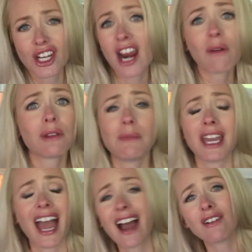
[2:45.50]
Share with
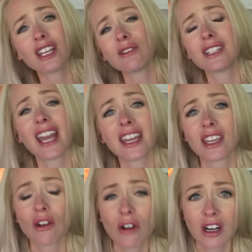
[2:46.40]
me, how do you take
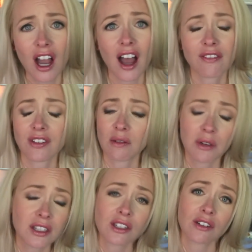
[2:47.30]
your coffee?
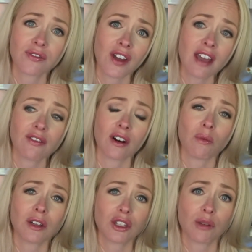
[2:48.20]
What's your favorite?
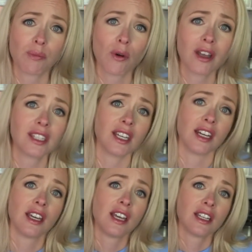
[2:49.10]
What's your poison?
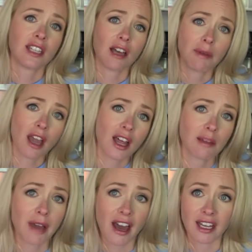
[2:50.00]
Tell me all
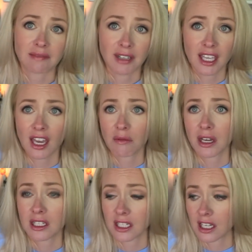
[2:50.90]
about it. I can't
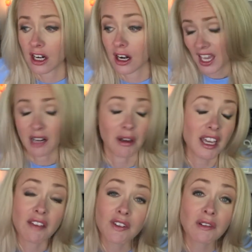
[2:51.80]
wait to hear. Anyway,
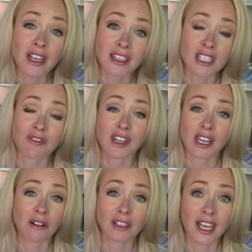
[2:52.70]
if you like this
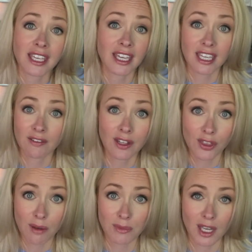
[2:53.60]
video, like it, give it a
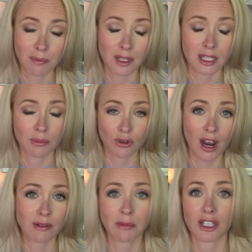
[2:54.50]
thumbs up, and
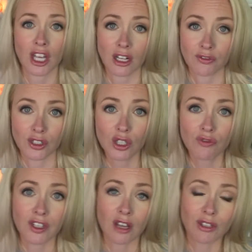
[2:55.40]
subscribe to my channel for new
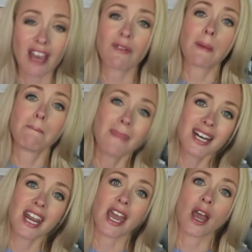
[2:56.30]
videos every
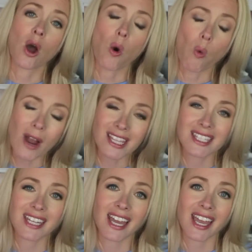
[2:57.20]
Monday,
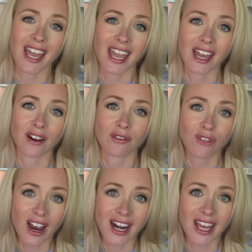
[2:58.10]
Wednesday, and
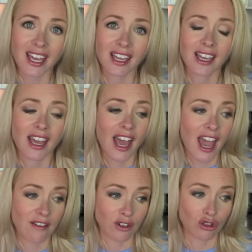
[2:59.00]
Friday.
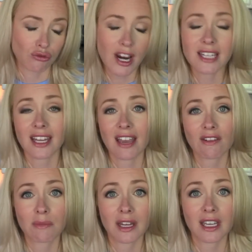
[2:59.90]
Have a great day,
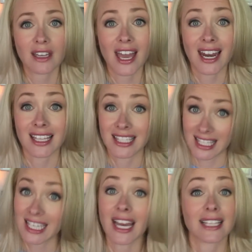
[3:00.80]
everybody, and I'll
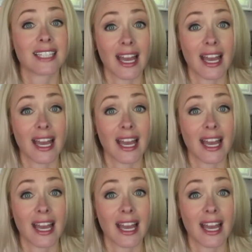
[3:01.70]
see you next